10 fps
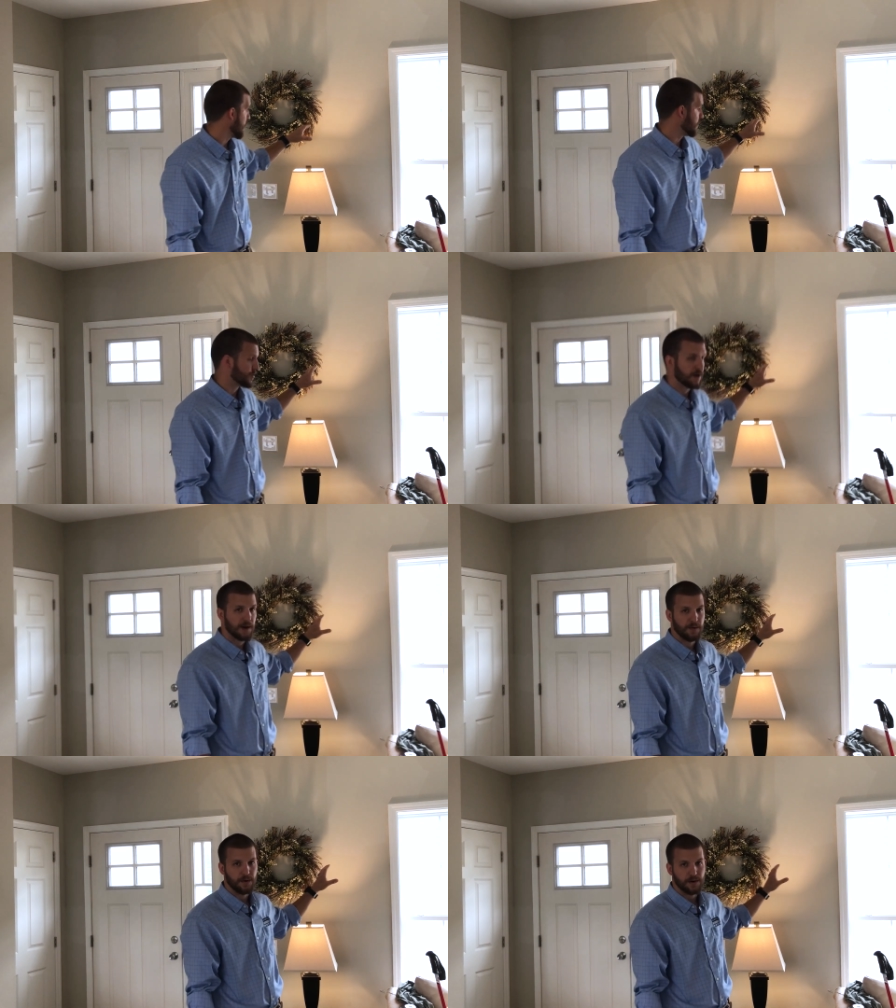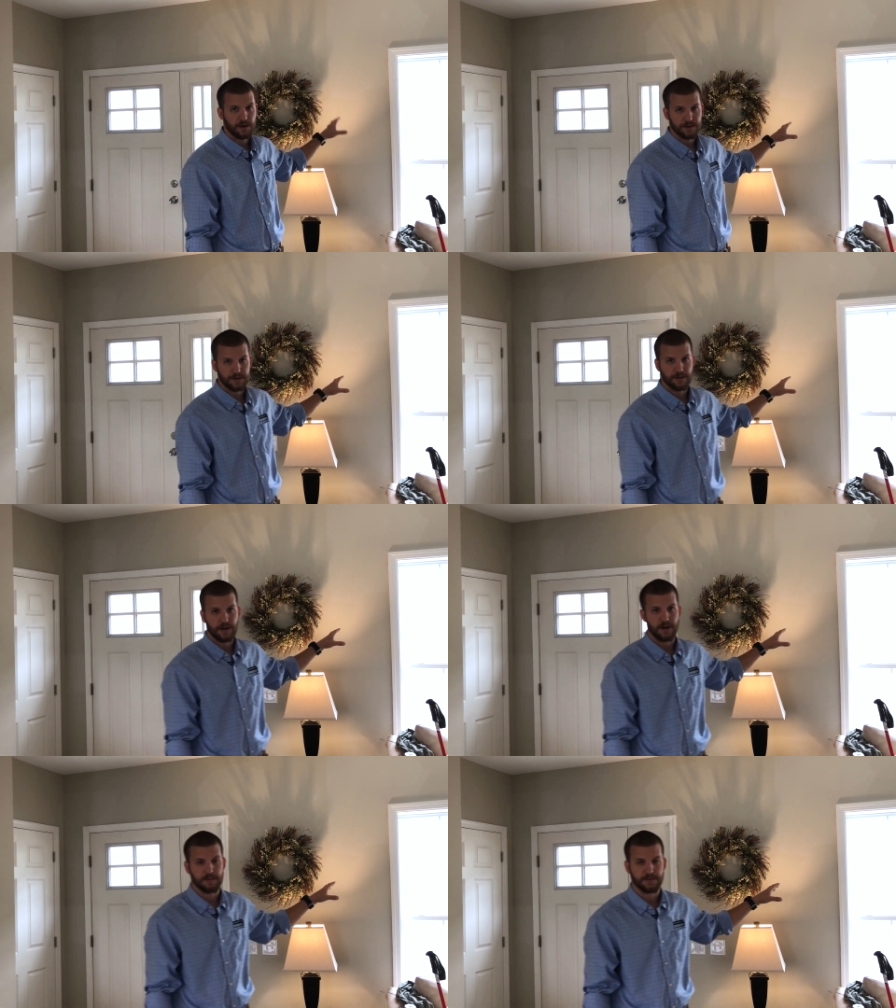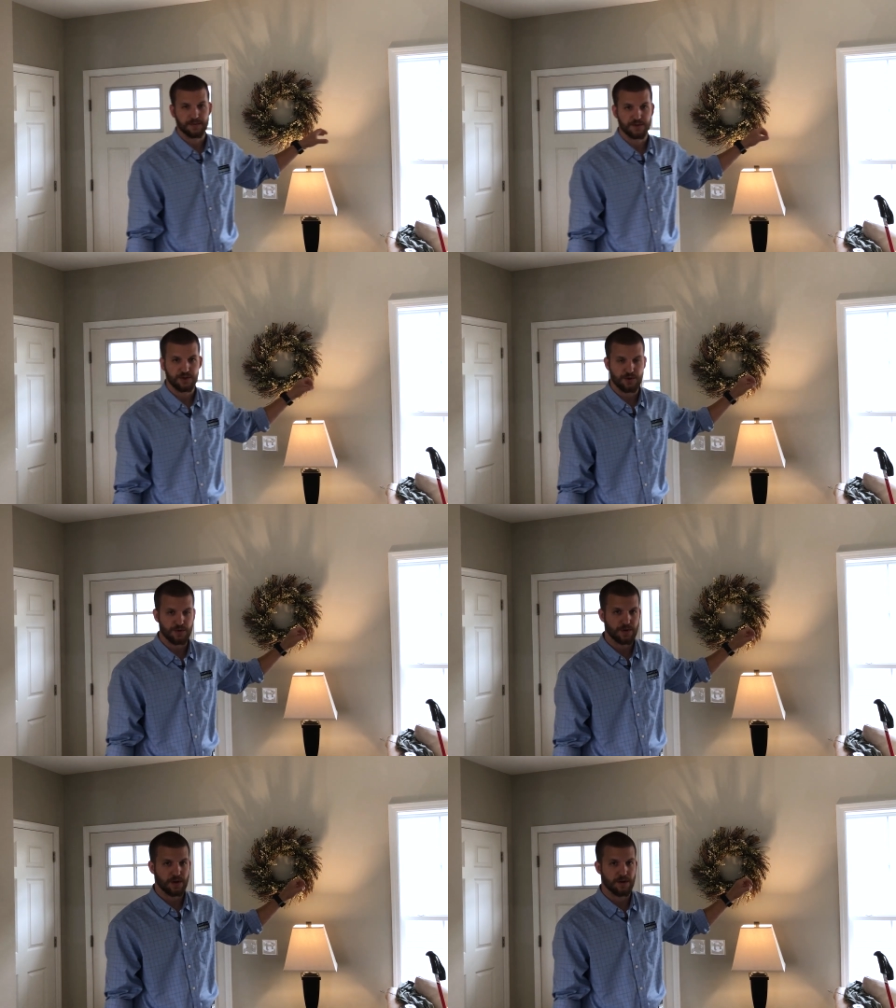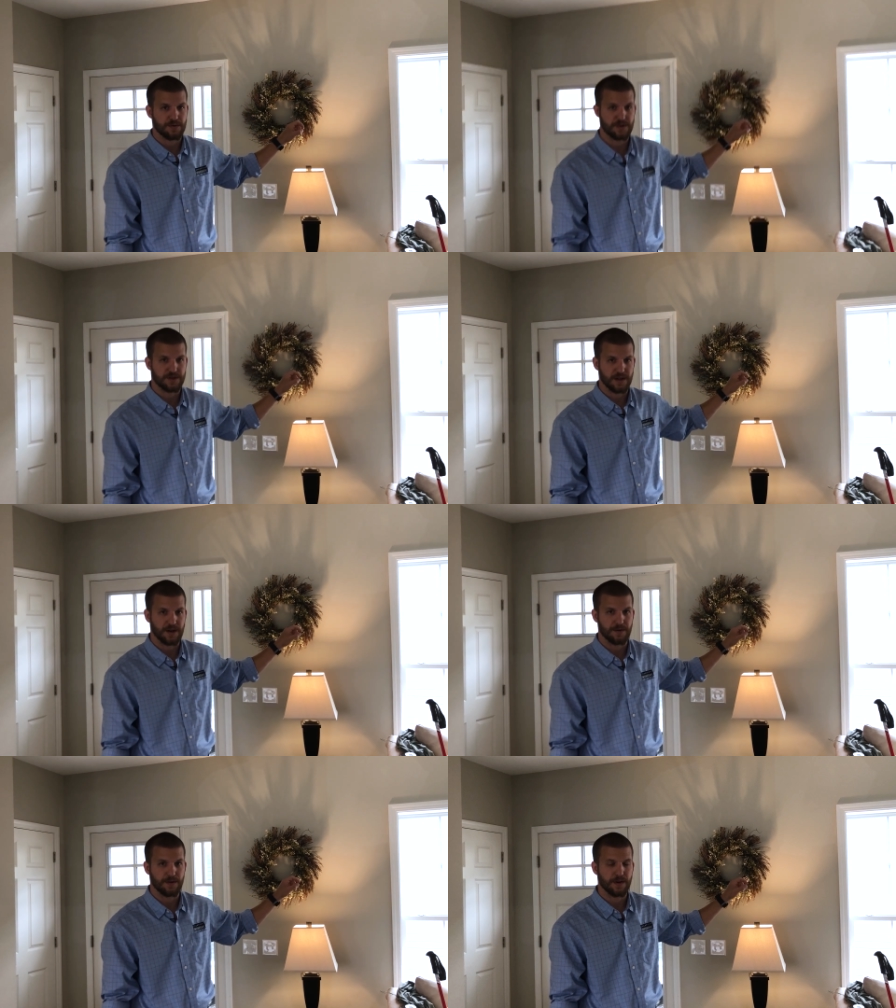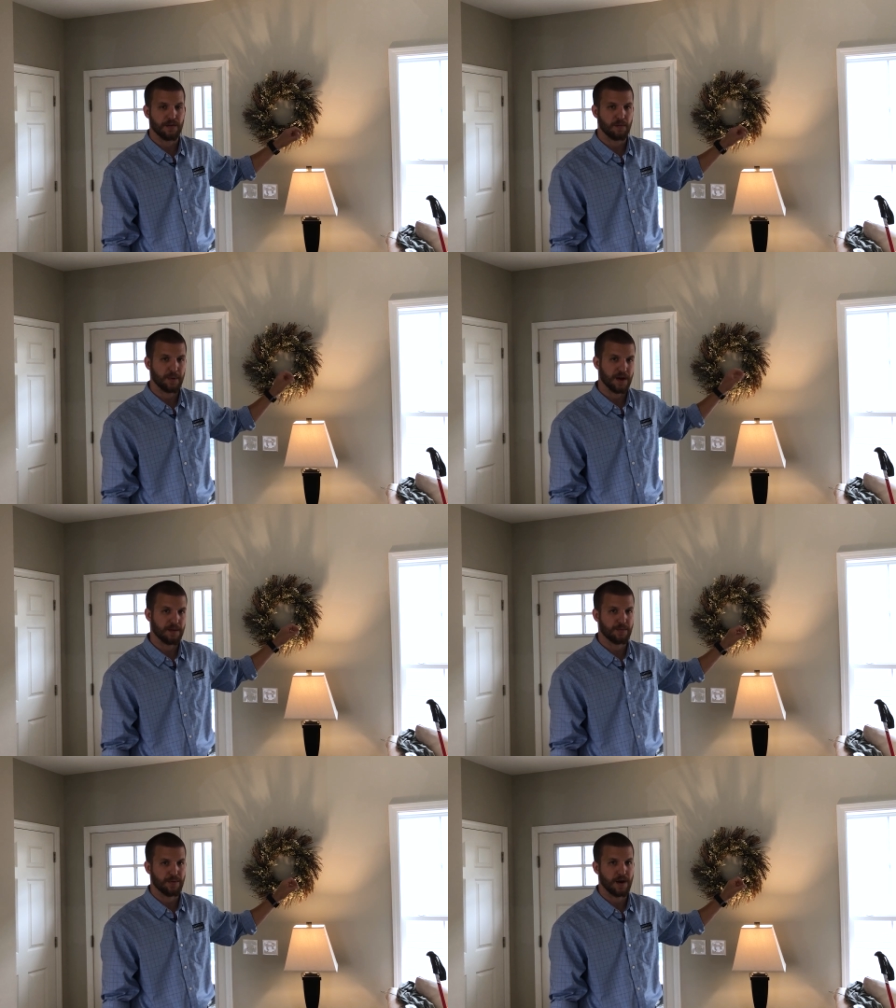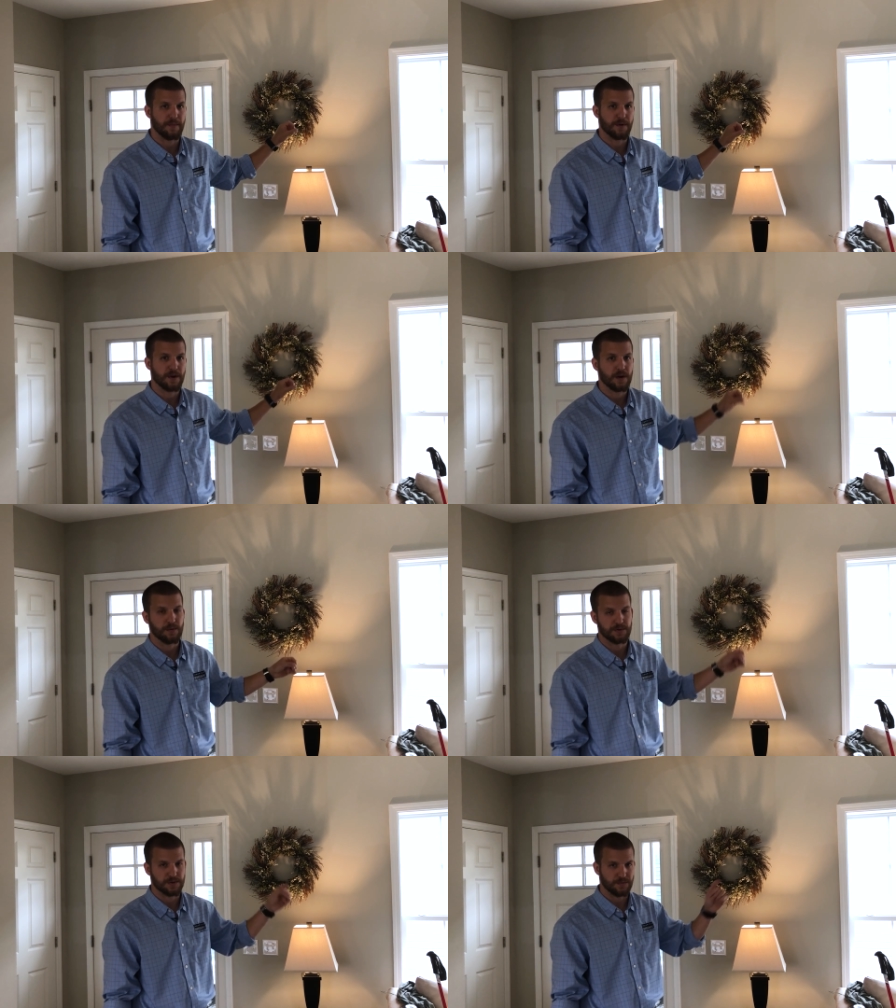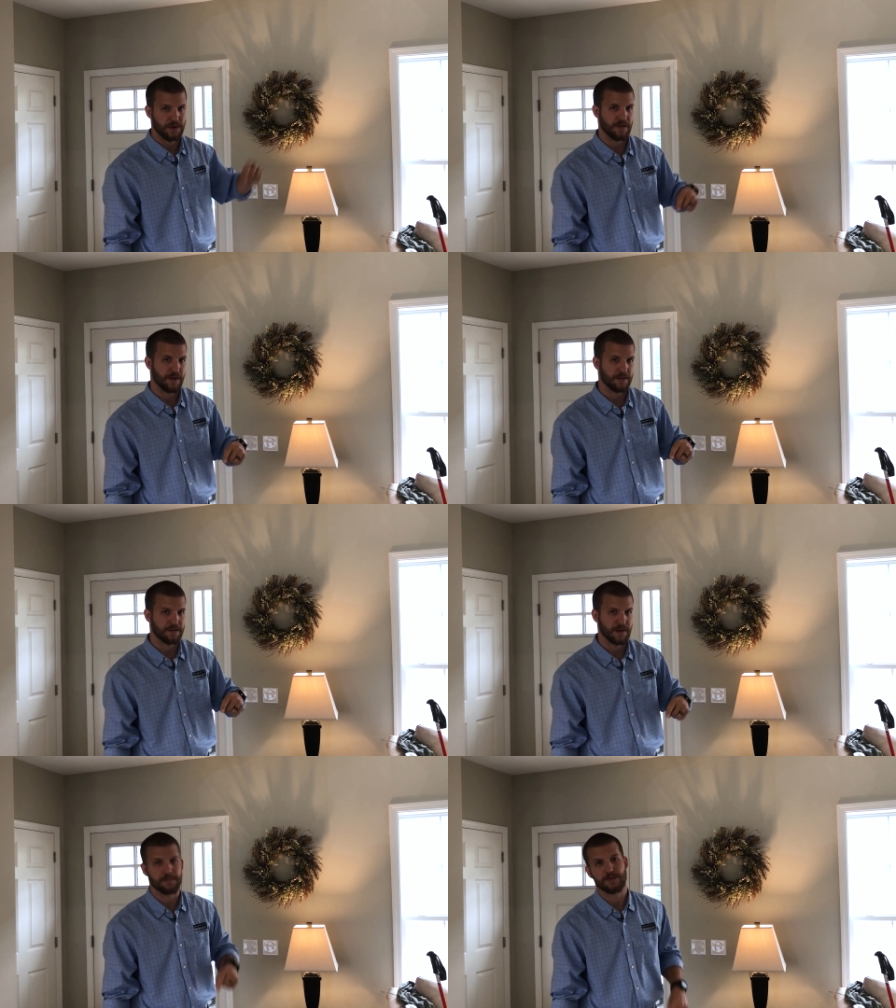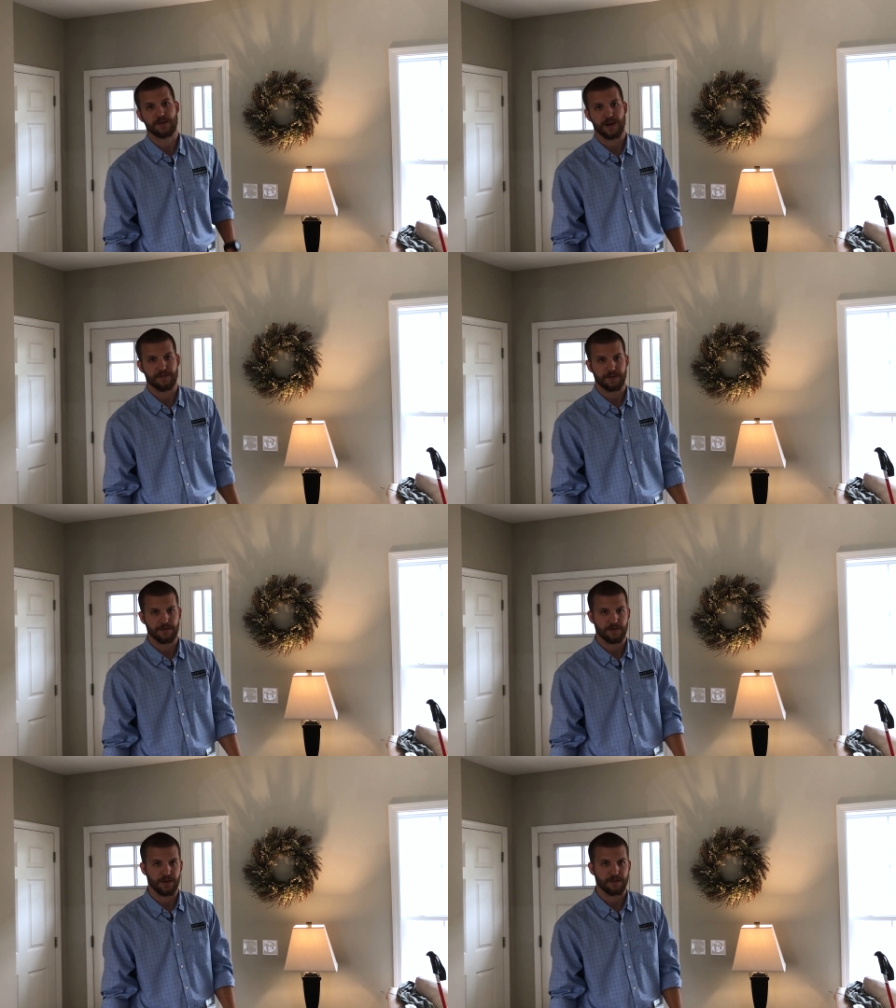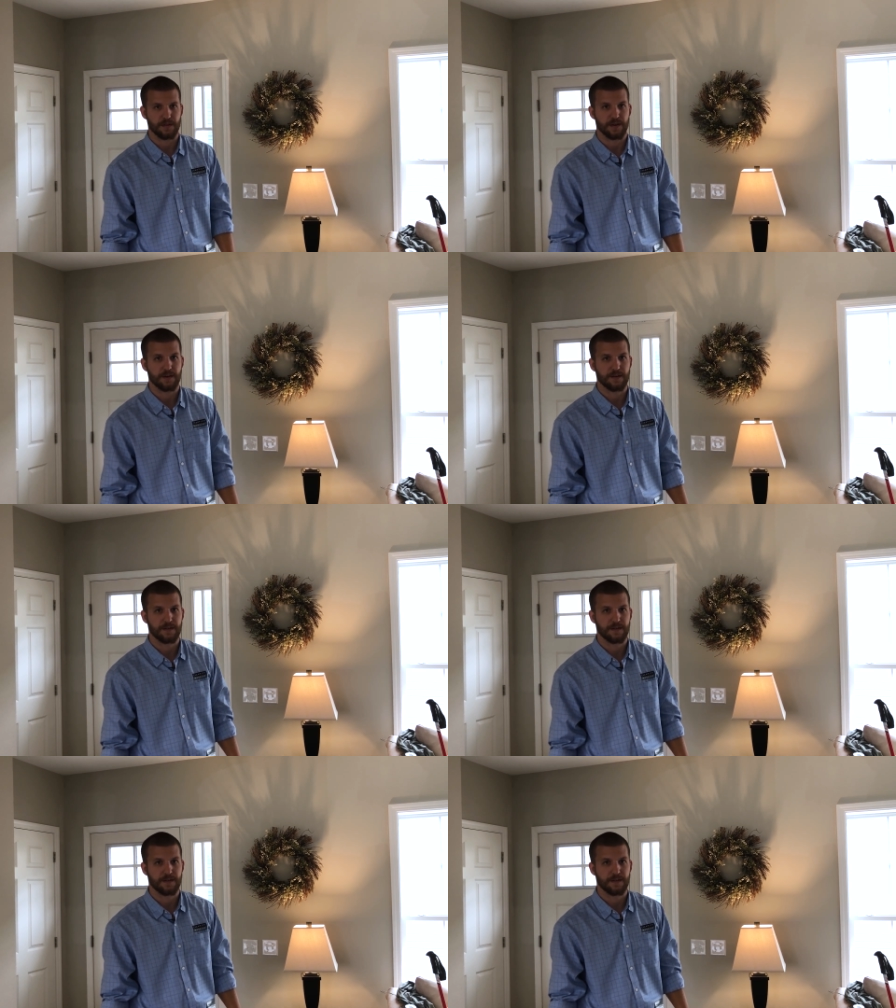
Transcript: Our drywall also comes with two coats standard of a paint primer, which is one less step you have to do on site.